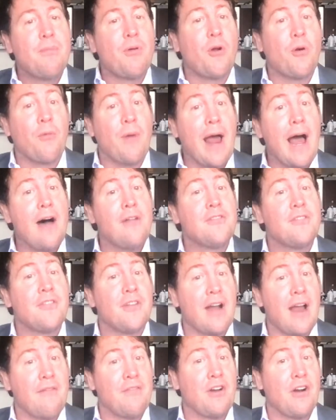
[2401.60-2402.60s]
around you
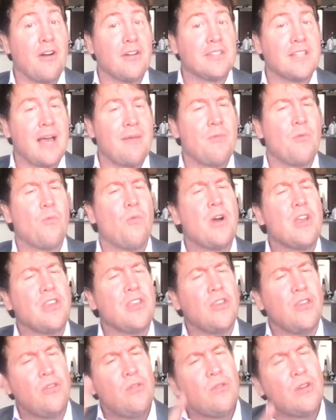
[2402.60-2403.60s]
that are having a hard time and what
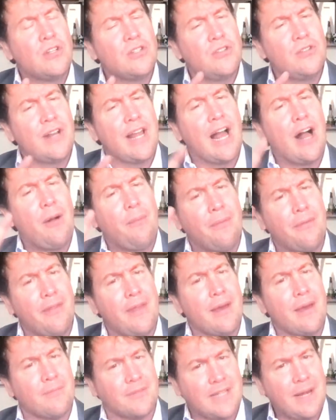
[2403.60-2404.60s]
you could do to help
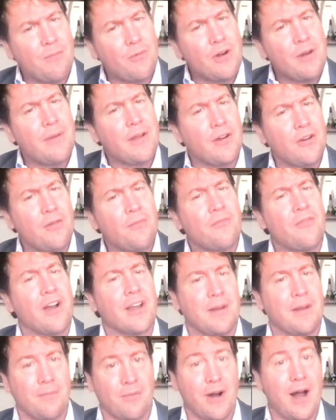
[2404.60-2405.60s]
them. Stop worrying about your own
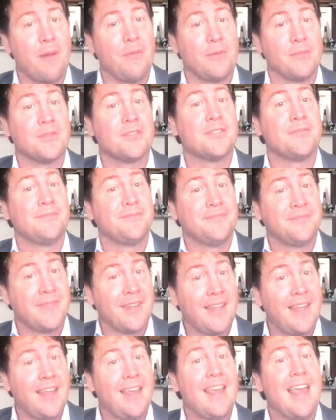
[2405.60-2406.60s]
fucking problems.
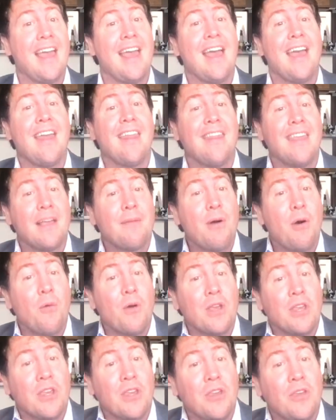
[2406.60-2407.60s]
Think about
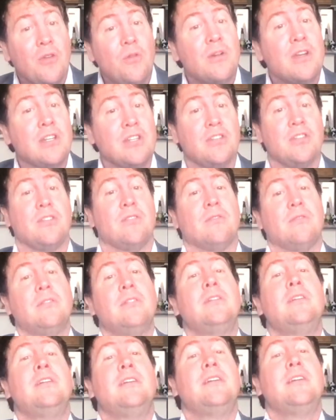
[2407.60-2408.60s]
what you can do
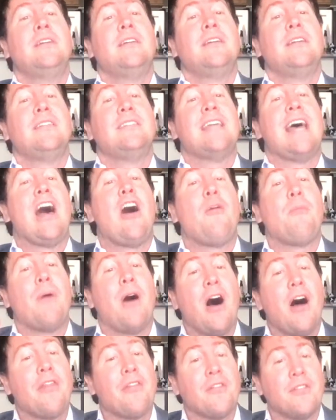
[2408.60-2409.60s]
to help
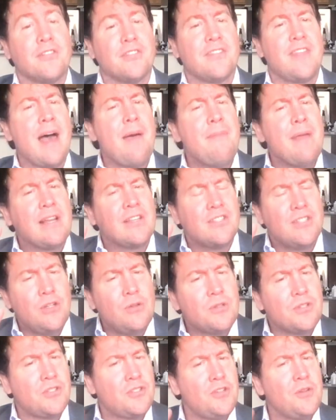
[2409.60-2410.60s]
others. That makes
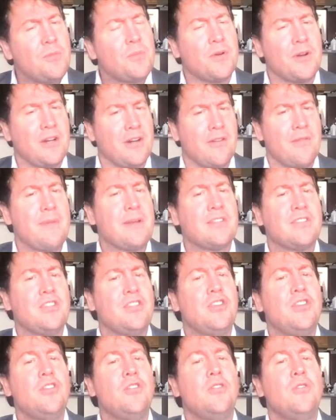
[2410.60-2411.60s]
you a superhero. That makes
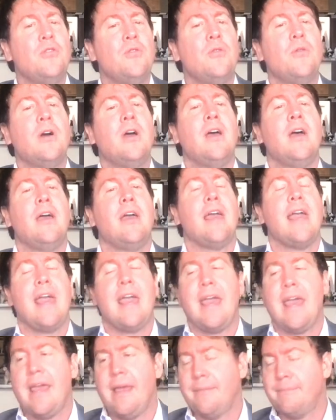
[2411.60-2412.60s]
you
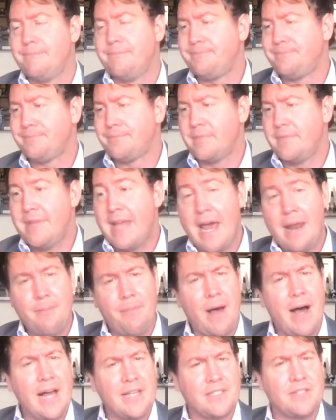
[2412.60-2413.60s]
a net
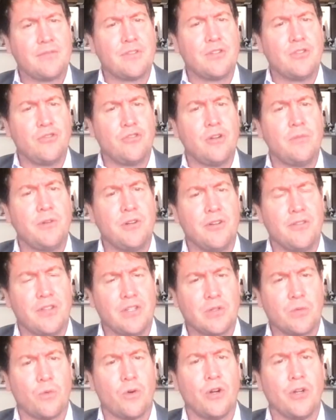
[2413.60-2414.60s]
positive contributor in
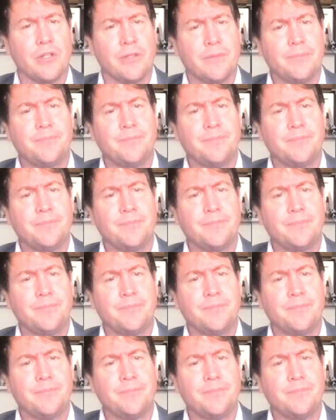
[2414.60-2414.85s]
this world.